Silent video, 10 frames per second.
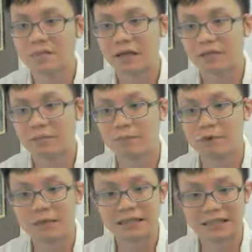they will
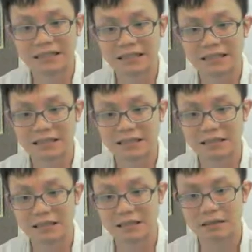put this in
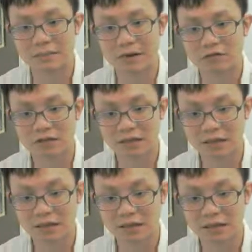a
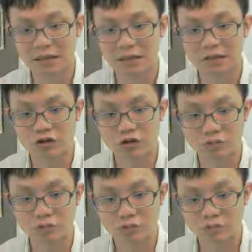melted
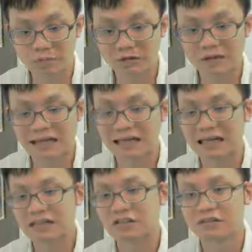tube, melted
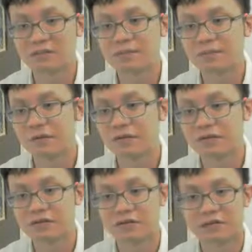glass tube,
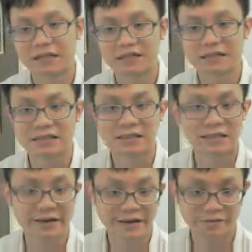so you can see
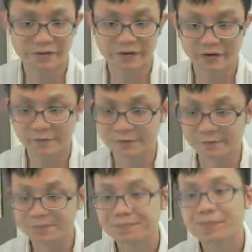the experiment.
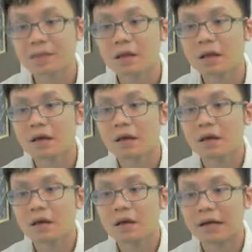
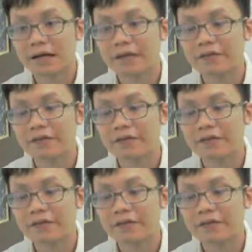Yeah,